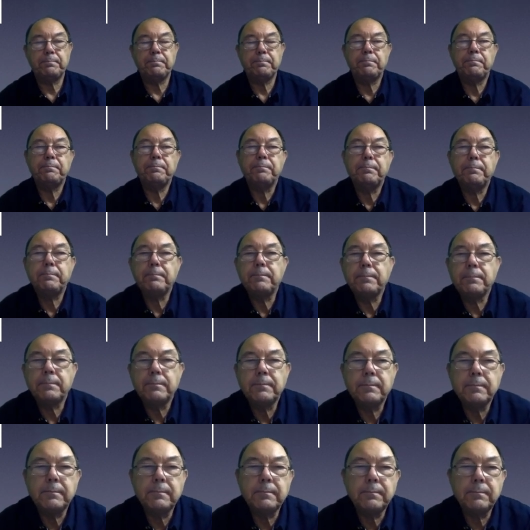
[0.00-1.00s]

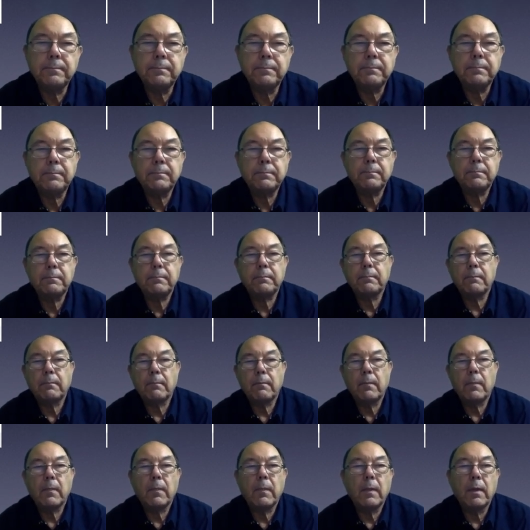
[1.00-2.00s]

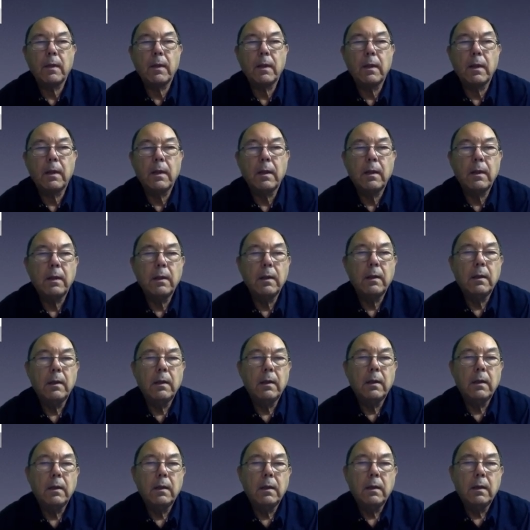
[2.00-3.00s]

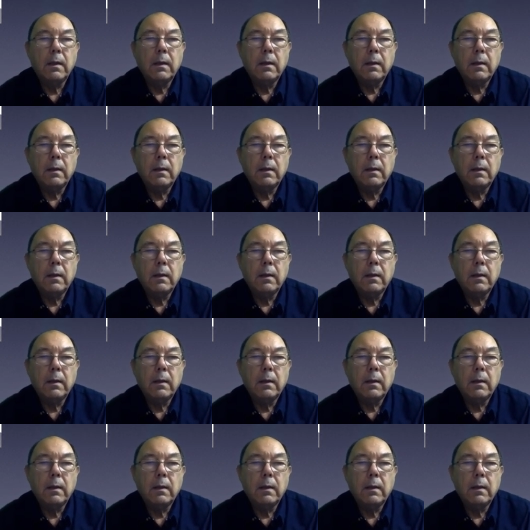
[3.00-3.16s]
(silence)